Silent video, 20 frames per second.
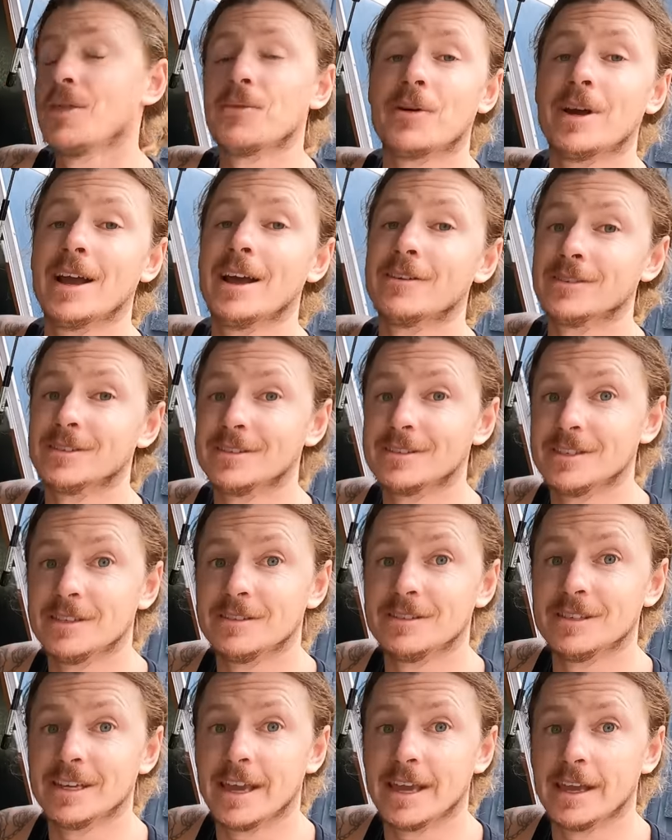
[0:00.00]
three hundred
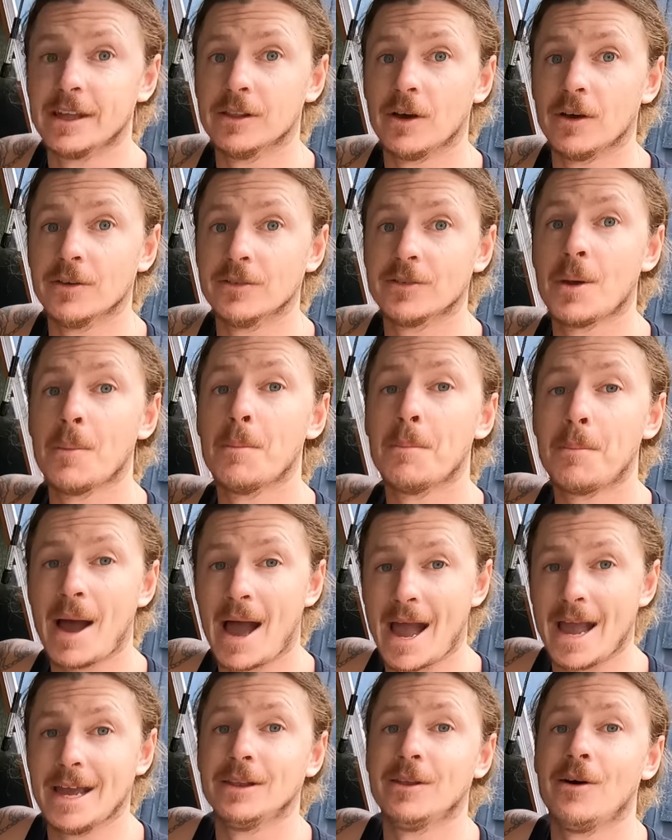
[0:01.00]
sixty kilos
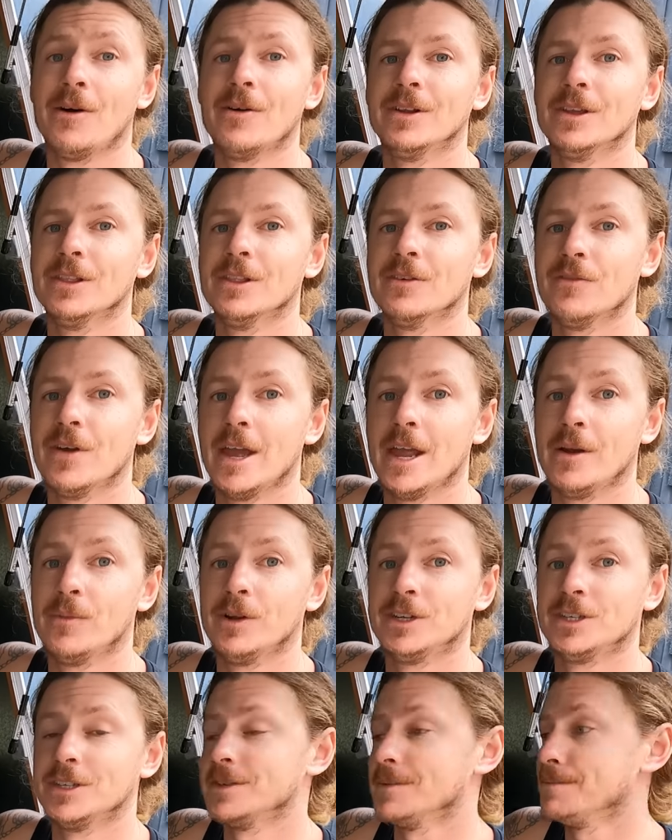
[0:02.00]
payload in the van,
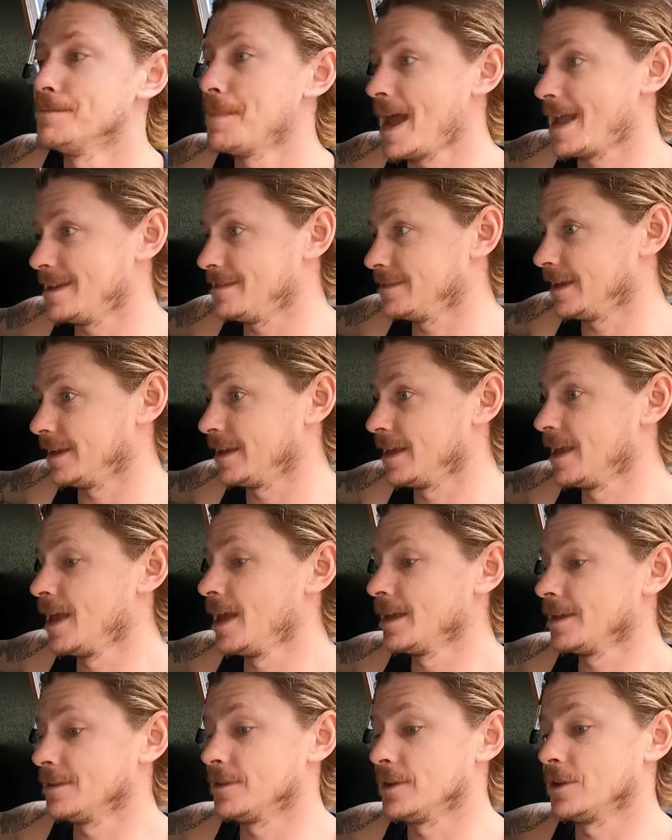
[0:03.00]
which is amazing,
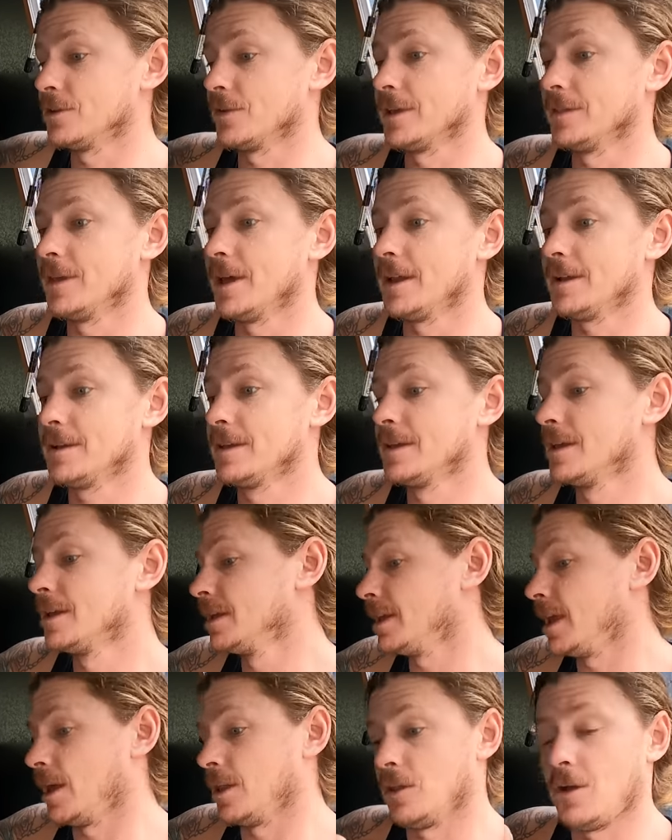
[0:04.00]
considering that,
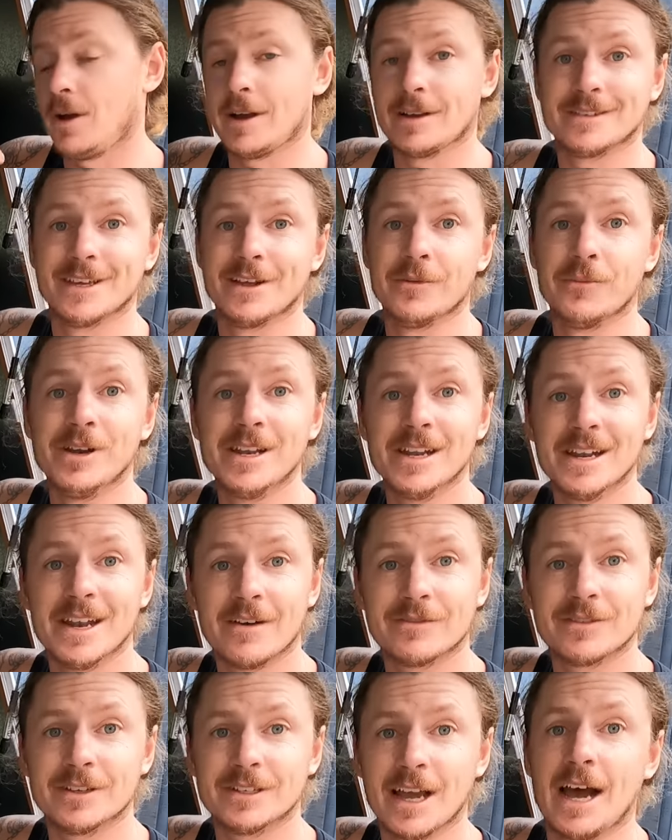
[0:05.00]
yeah, like I said, we didn't
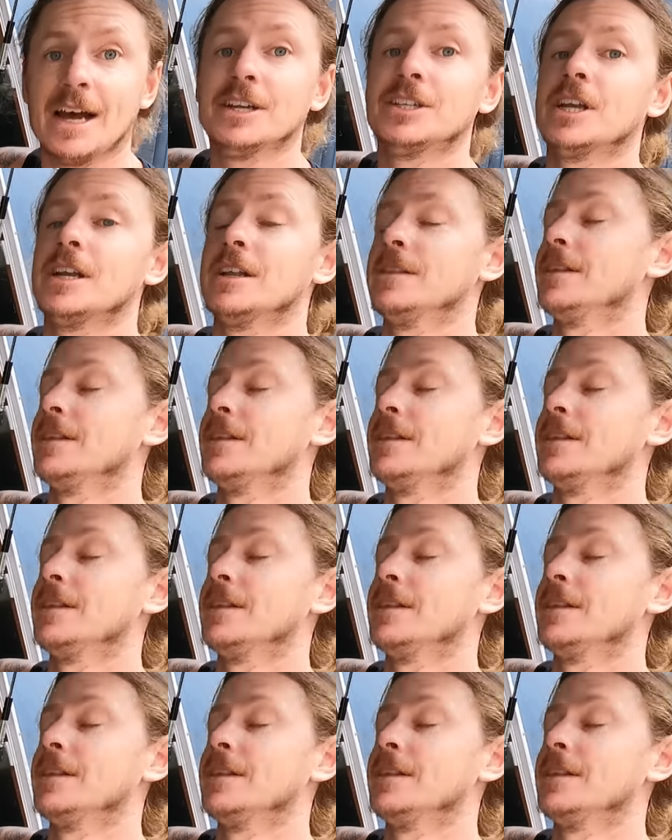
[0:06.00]
have to touch